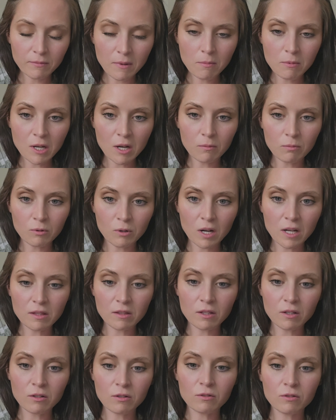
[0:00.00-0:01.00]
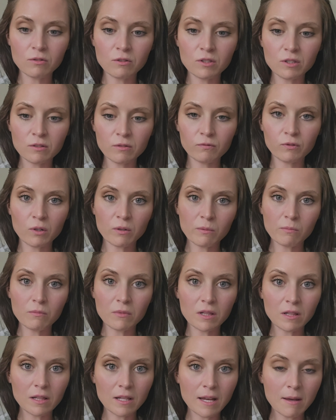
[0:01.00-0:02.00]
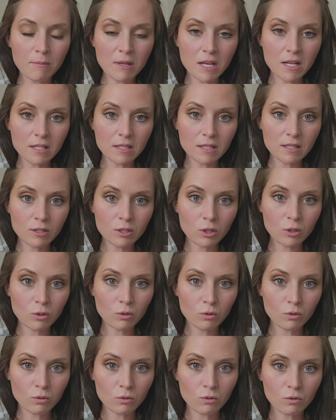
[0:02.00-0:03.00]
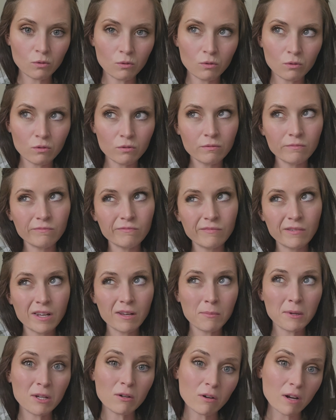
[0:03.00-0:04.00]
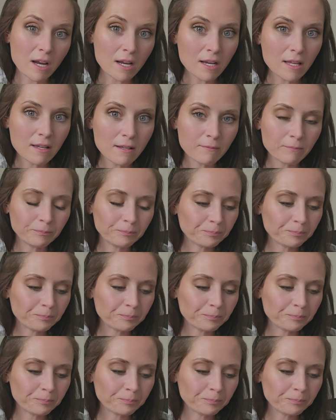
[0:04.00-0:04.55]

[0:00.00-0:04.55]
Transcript: Maybe upgrade those from laminate to maybe granite.